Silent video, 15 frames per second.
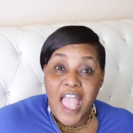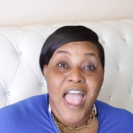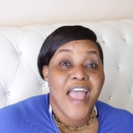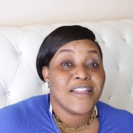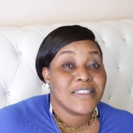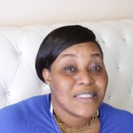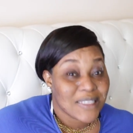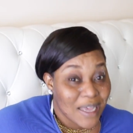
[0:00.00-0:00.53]

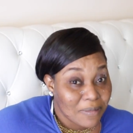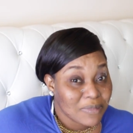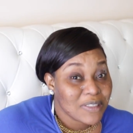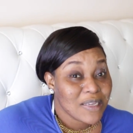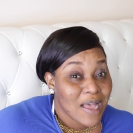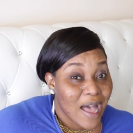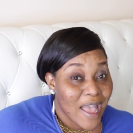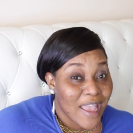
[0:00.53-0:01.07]
And
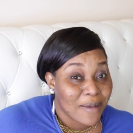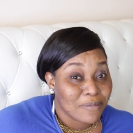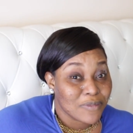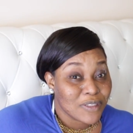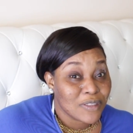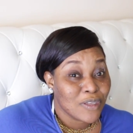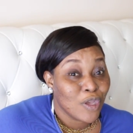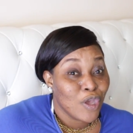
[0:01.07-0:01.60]

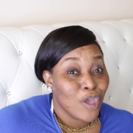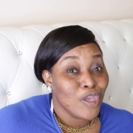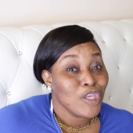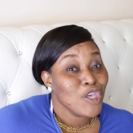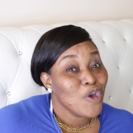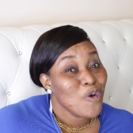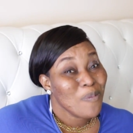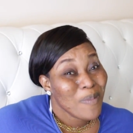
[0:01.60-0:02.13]
sometimes
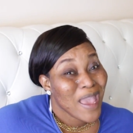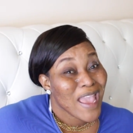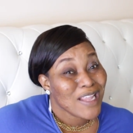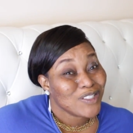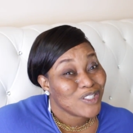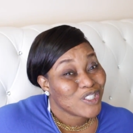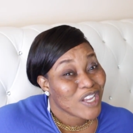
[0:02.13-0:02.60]
you may